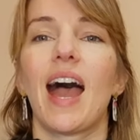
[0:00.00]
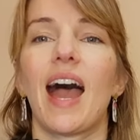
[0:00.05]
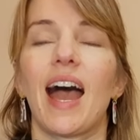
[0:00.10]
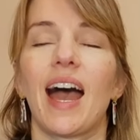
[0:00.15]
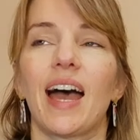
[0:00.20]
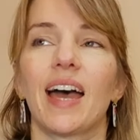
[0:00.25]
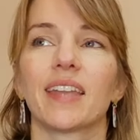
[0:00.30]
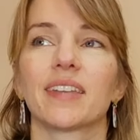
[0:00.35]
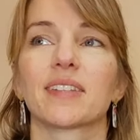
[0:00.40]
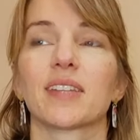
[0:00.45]

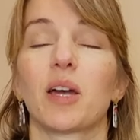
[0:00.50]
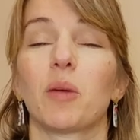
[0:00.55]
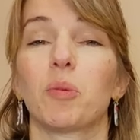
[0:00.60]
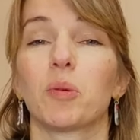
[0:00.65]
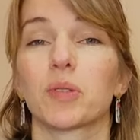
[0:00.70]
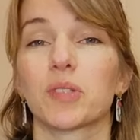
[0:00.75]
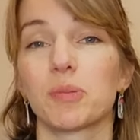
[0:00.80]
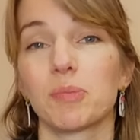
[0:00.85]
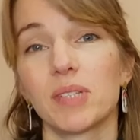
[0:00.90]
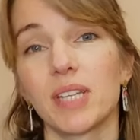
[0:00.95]
And I
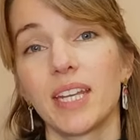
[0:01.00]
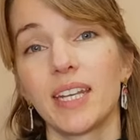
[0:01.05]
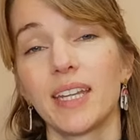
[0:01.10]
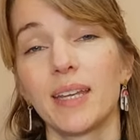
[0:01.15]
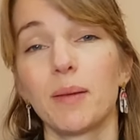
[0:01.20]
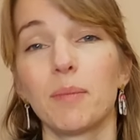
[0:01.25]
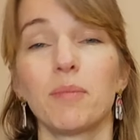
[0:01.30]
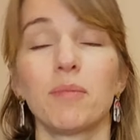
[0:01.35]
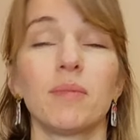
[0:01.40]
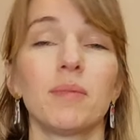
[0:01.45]
bought some
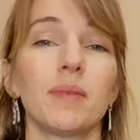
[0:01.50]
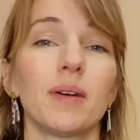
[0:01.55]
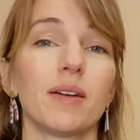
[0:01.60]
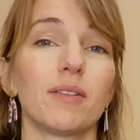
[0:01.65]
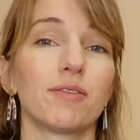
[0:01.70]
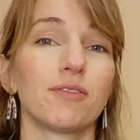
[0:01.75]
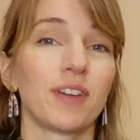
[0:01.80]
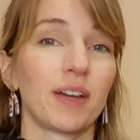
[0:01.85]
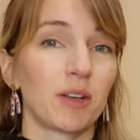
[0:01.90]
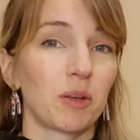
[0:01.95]
denim,
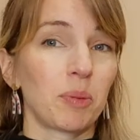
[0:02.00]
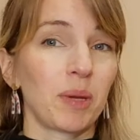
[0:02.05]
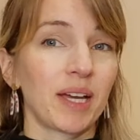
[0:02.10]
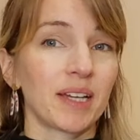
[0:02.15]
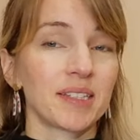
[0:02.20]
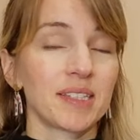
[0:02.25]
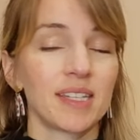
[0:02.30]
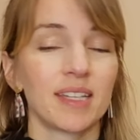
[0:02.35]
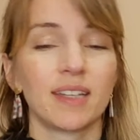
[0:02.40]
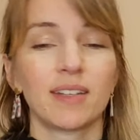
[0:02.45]
found a
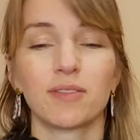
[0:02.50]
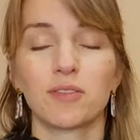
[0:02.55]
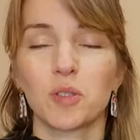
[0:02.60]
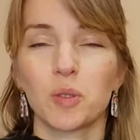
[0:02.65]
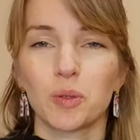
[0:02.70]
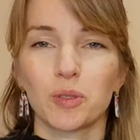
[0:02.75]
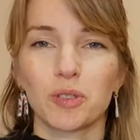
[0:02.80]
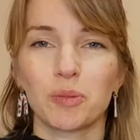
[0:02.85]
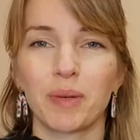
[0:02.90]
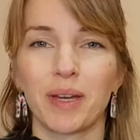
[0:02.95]
pattern,
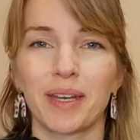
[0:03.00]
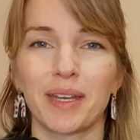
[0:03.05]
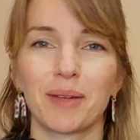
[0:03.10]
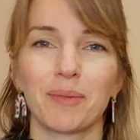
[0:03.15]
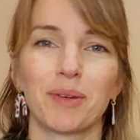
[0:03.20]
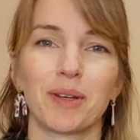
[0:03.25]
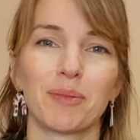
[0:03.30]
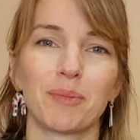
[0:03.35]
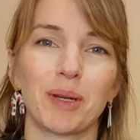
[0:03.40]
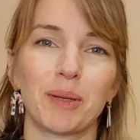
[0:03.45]
talked about it in
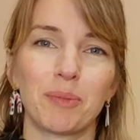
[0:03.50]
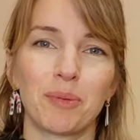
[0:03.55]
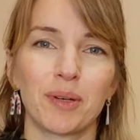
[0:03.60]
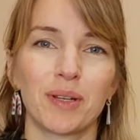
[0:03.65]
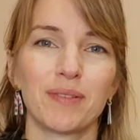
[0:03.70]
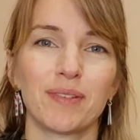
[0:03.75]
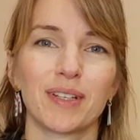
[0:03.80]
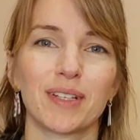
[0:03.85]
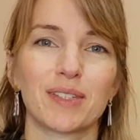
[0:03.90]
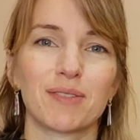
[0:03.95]
one of my
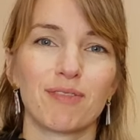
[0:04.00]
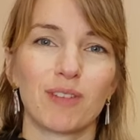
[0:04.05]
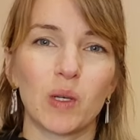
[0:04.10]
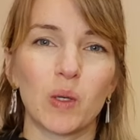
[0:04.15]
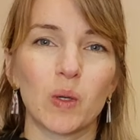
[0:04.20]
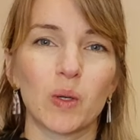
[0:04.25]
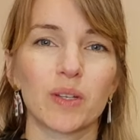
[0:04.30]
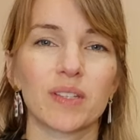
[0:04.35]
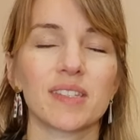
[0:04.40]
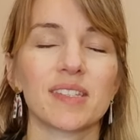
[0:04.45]
previous
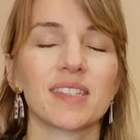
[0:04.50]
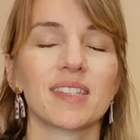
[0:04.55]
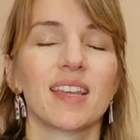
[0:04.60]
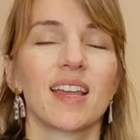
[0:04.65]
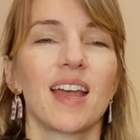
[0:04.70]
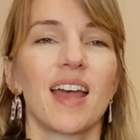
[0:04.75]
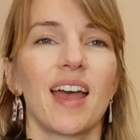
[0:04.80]
vlogs.